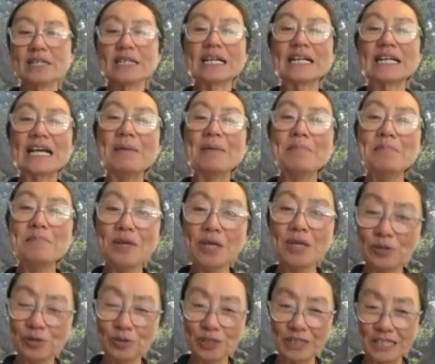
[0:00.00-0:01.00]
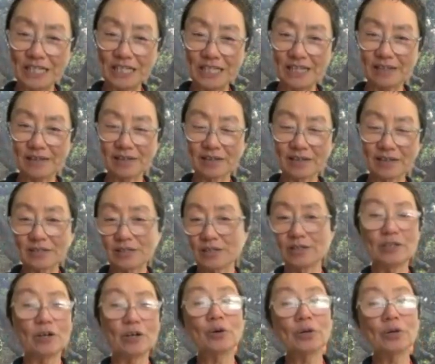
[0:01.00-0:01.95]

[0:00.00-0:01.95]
the community because,